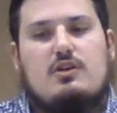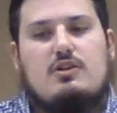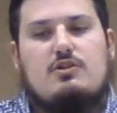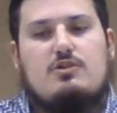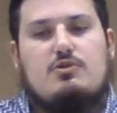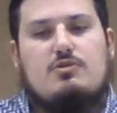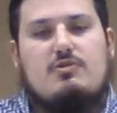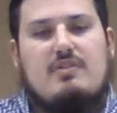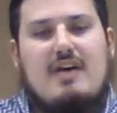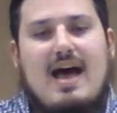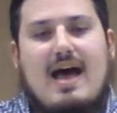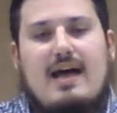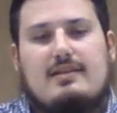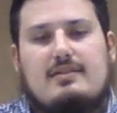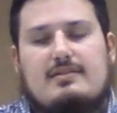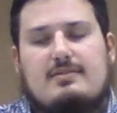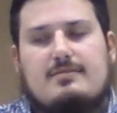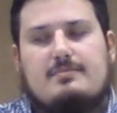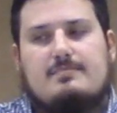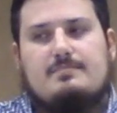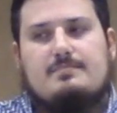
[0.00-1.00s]
to that.
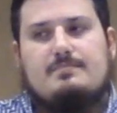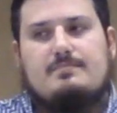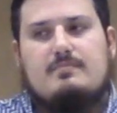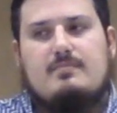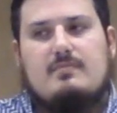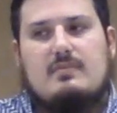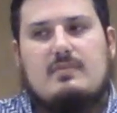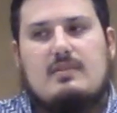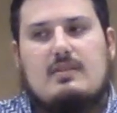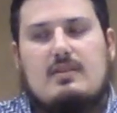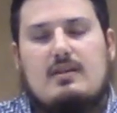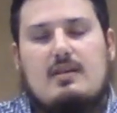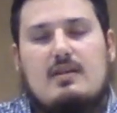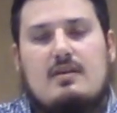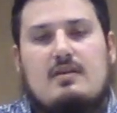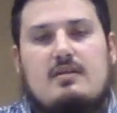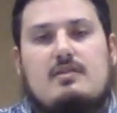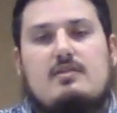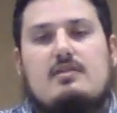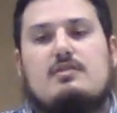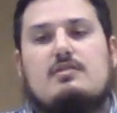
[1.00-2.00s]

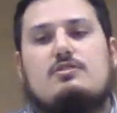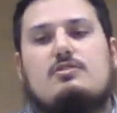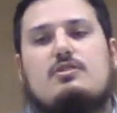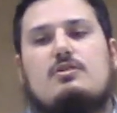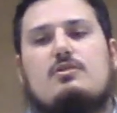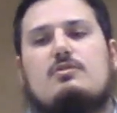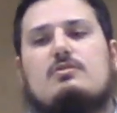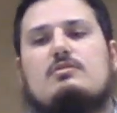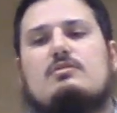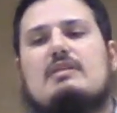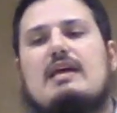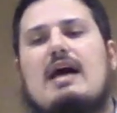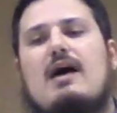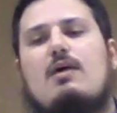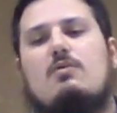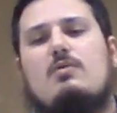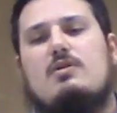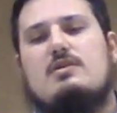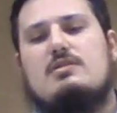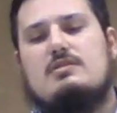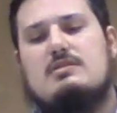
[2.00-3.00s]
So that
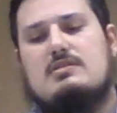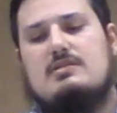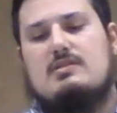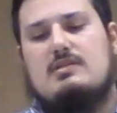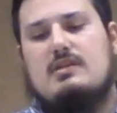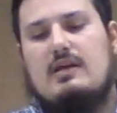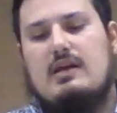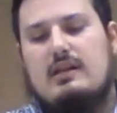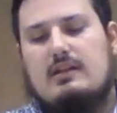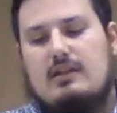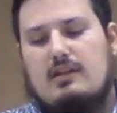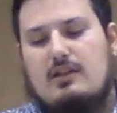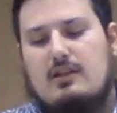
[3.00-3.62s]
was, in a